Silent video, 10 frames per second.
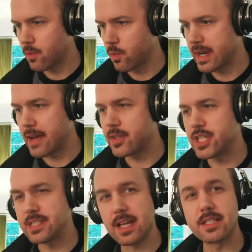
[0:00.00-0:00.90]
Whenever
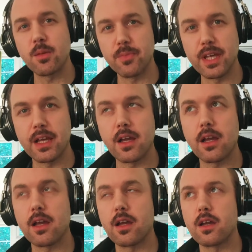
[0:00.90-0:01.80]
she says something
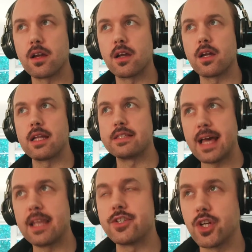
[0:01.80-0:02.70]

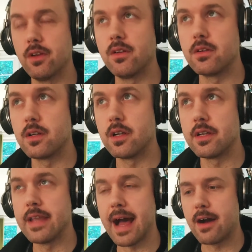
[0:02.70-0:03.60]
intelligent,
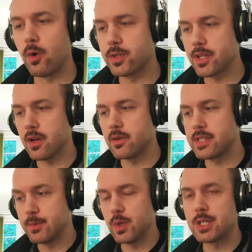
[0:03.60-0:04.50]
Nat also
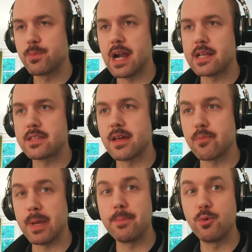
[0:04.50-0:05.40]
seemed to express
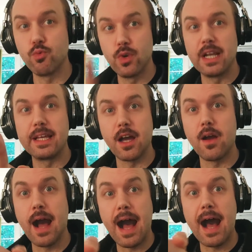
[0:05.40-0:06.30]
that people really
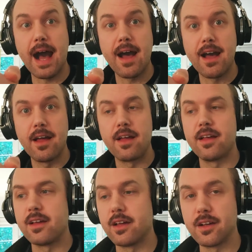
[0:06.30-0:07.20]
go, ha,
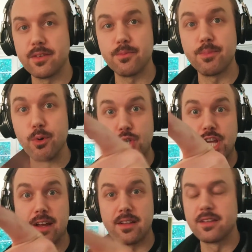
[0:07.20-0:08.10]

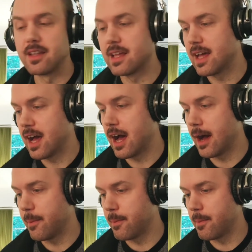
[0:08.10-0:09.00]
bullshit.
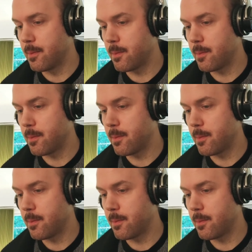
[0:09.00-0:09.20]
So